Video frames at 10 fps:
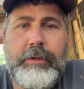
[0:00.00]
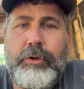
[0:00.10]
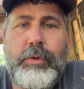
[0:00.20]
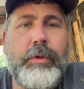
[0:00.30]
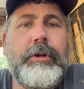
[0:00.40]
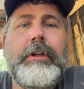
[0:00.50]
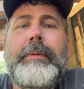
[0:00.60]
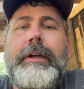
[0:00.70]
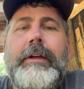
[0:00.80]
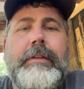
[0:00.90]
Don't worry
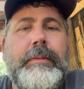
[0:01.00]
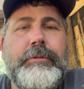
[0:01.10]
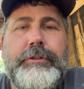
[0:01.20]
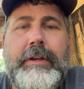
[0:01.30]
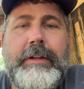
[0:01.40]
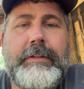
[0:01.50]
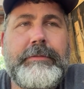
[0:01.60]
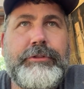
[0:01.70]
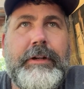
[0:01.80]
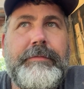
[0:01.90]
about them and try to
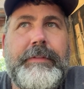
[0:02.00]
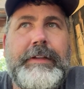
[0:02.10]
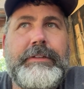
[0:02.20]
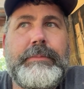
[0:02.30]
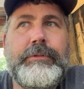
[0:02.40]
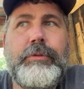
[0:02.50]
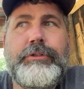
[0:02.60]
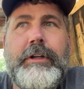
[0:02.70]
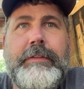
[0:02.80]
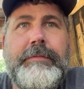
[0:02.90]
fix them. Don't
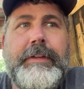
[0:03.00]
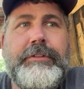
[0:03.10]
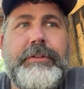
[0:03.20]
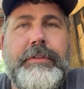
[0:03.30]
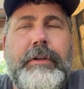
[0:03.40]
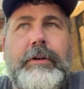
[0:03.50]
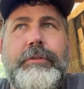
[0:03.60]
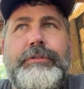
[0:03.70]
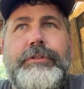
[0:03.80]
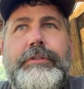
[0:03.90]
try to fix your
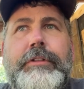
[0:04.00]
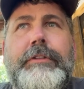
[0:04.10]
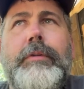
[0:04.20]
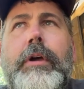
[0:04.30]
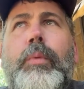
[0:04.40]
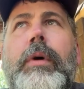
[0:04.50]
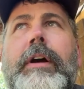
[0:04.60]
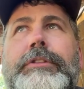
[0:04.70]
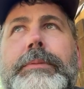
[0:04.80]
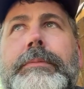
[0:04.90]
thoughts. Just
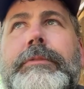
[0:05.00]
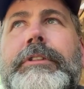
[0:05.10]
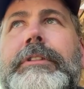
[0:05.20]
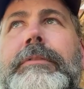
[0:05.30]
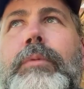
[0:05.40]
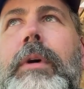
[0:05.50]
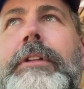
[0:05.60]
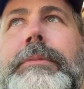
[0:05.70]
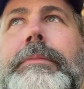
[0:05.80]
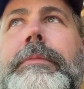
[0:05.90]
watch them. Just
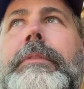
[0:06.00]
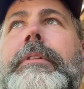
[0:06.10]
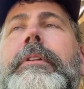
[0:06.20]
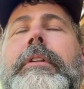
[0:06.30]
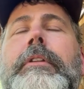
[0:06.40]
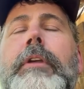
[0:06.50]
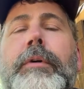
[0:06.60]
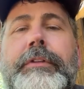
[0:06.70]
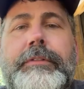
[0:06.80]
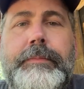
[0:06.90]
watch them.
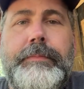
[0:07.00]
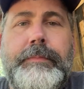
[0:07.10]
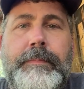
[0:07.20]
Notice them.